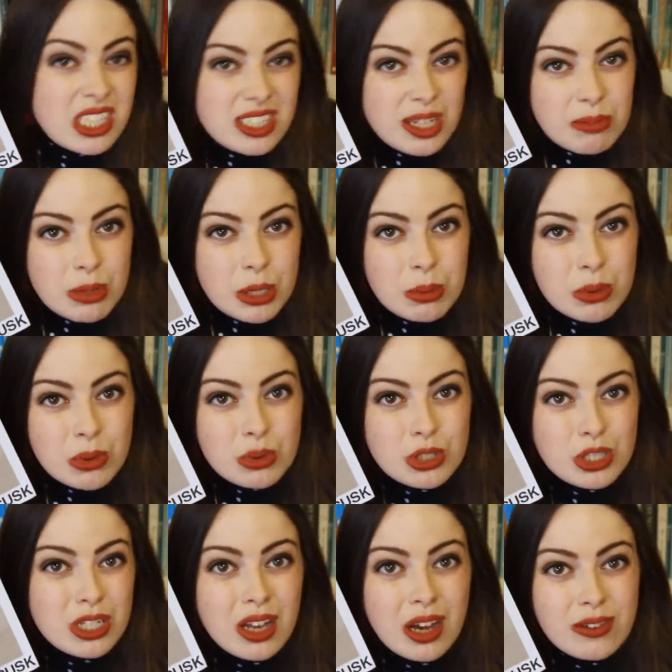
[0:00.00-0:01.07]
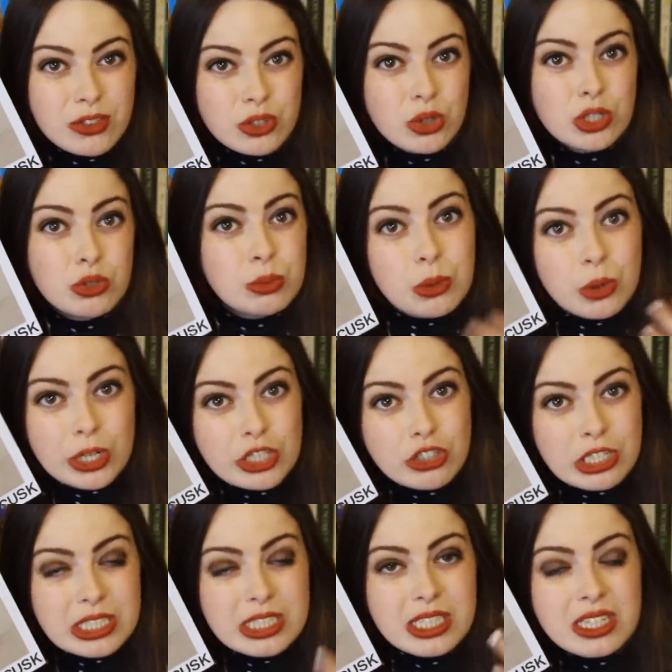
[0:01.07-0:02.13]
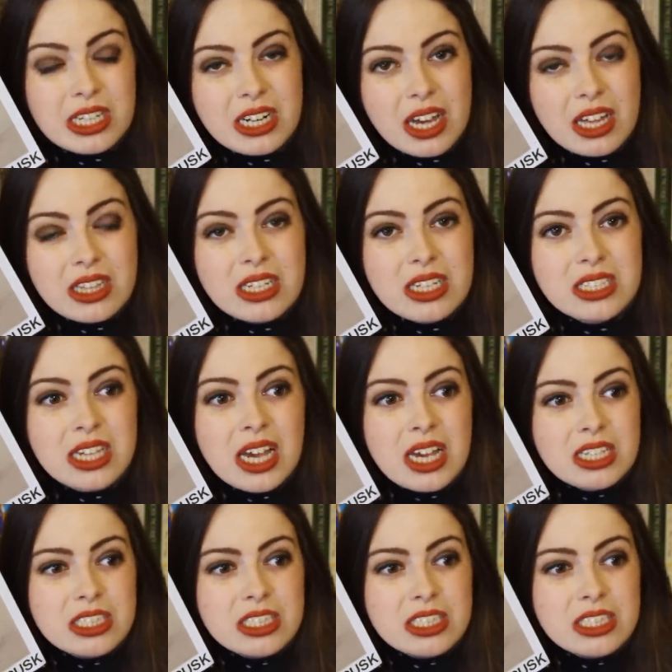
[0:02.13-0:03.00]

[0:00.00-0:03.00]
Some people's life stories were more interesting than others.